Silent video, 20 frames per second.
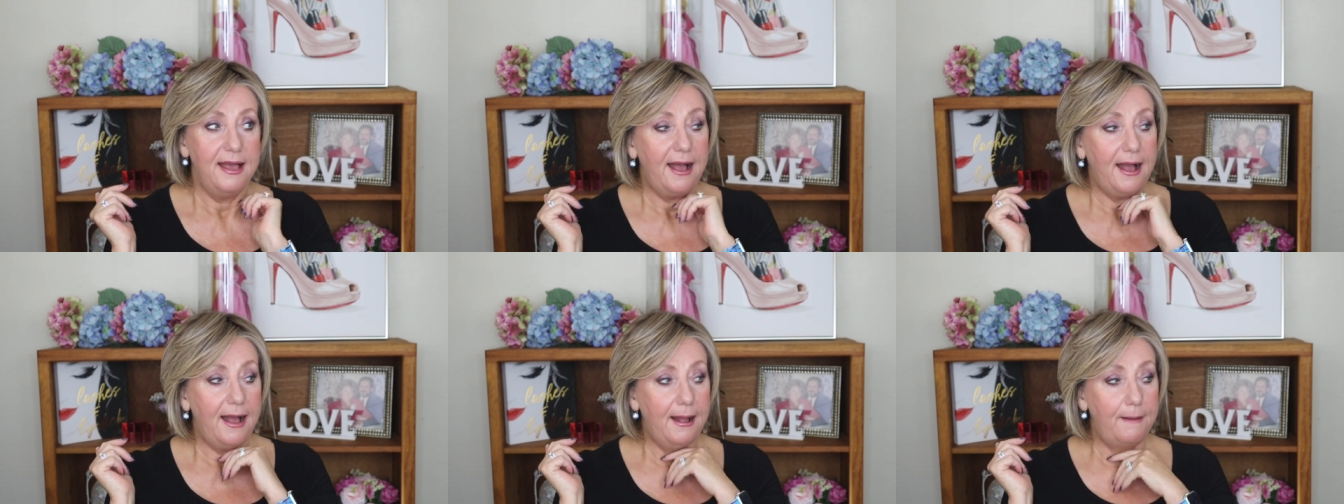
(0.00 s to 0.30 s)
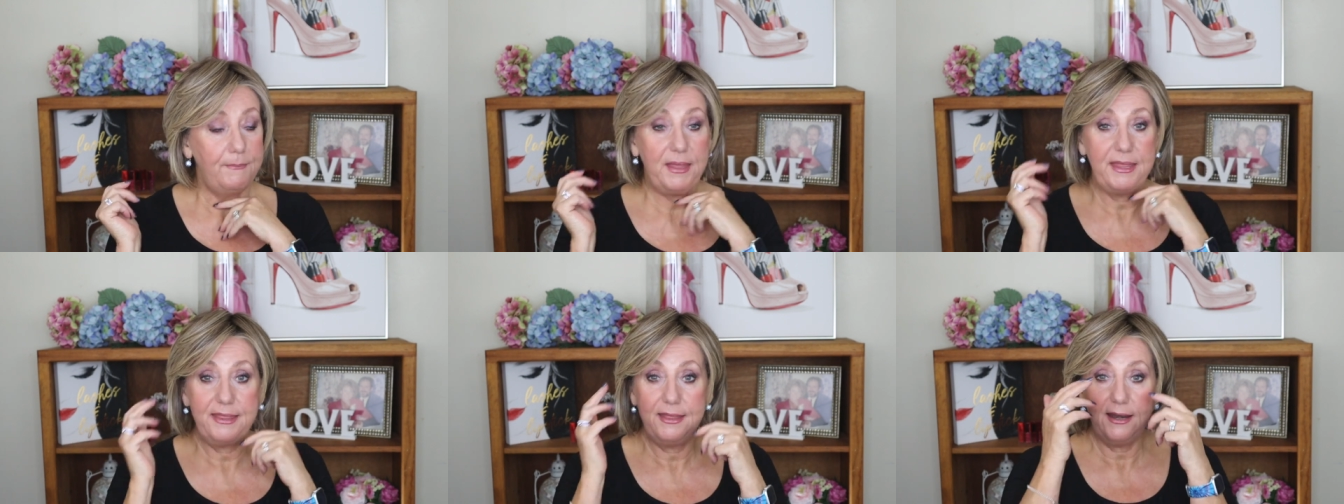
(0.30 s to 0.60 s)

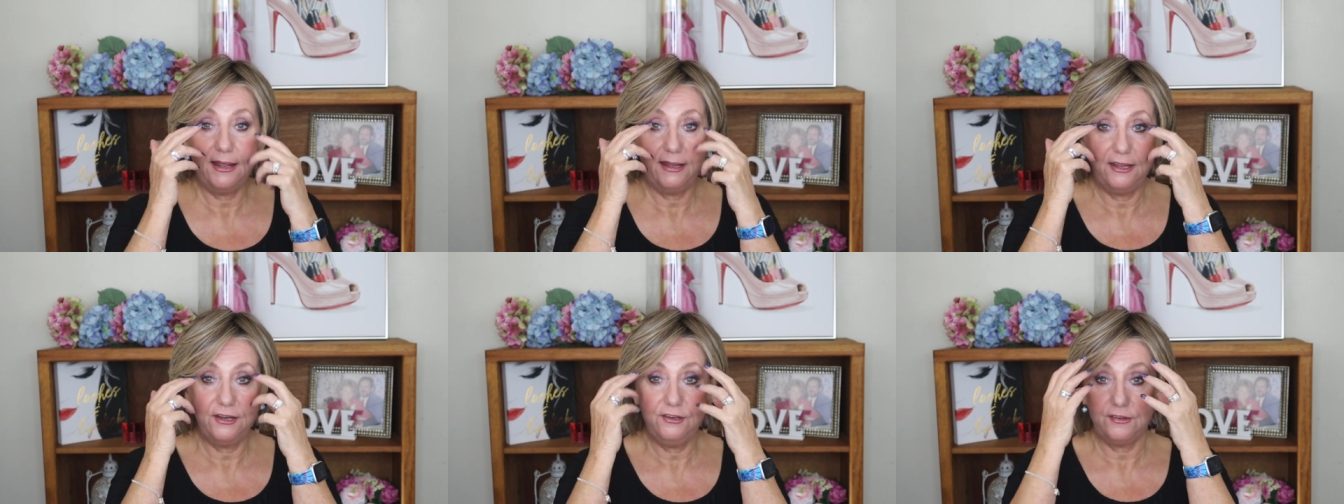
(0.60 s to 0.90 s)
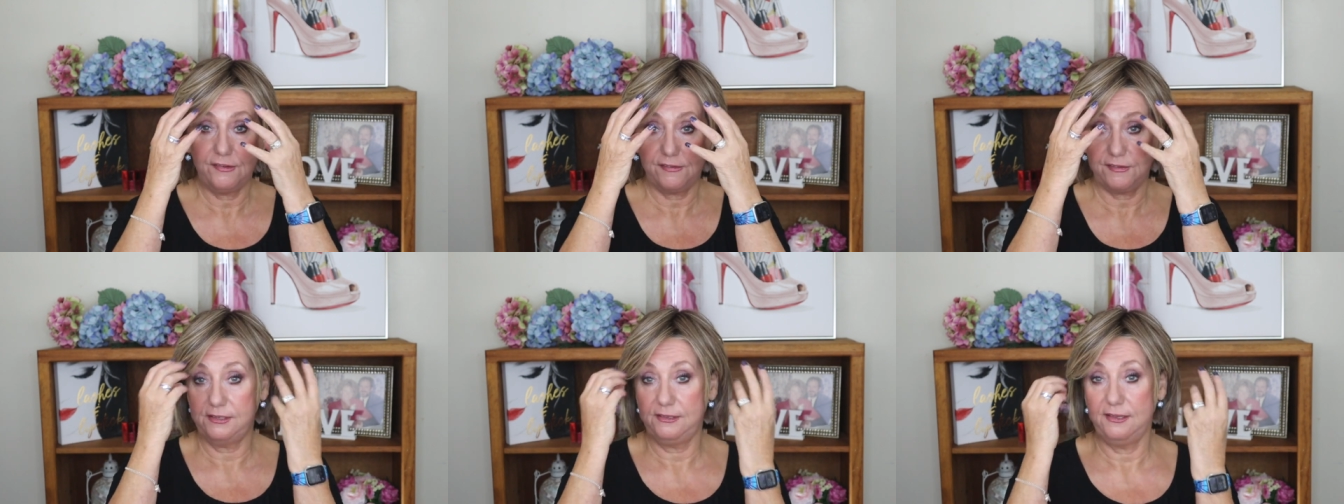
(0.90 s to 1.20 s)
and then I can
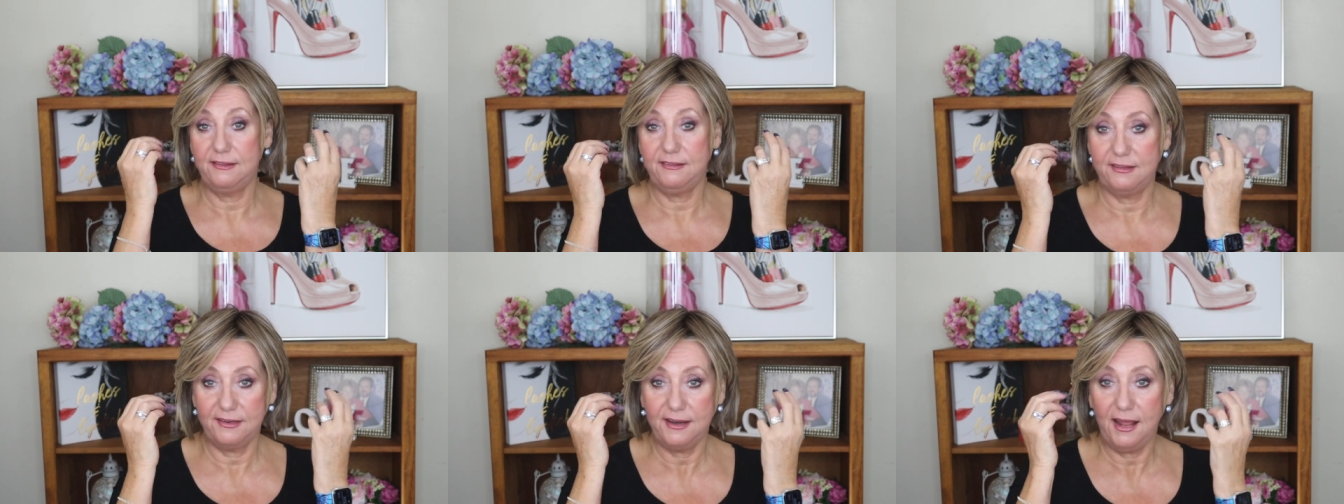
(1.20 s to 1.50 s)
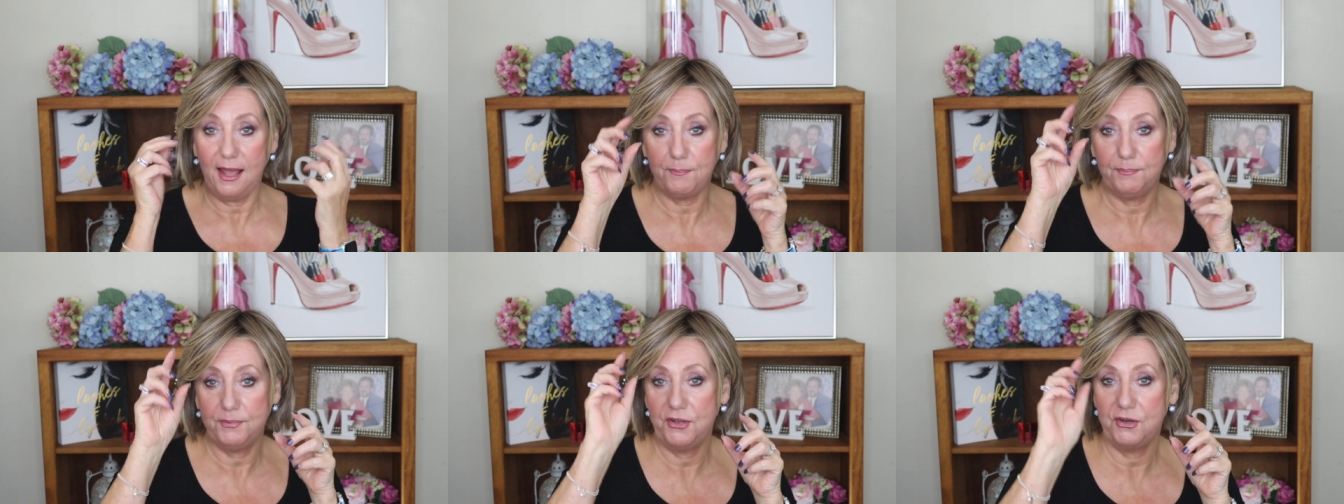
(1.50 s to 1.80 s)
just glitz it
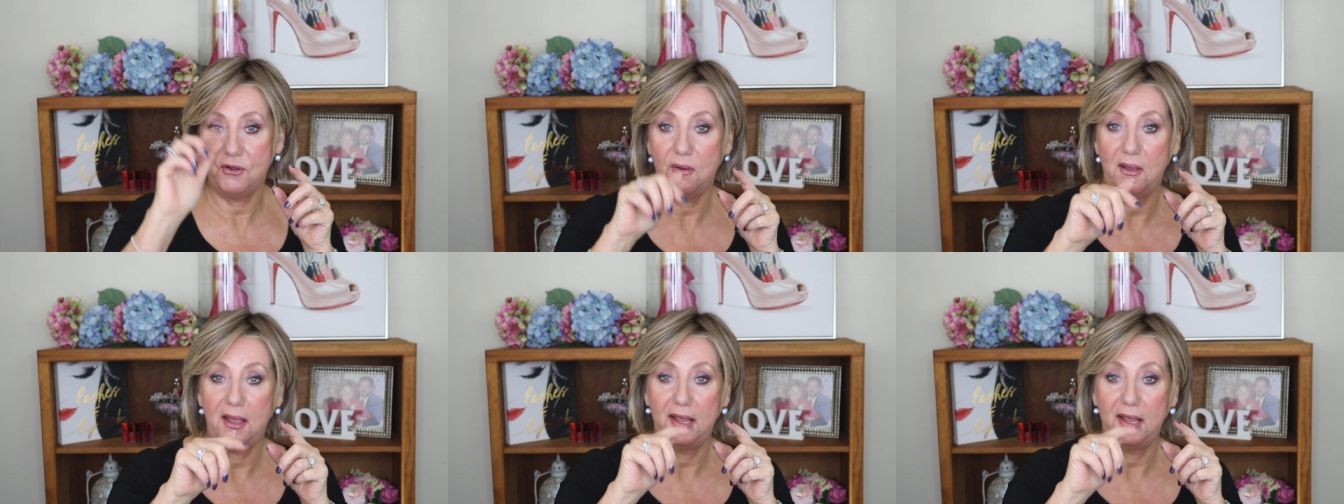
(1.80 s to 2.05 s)
up. You know,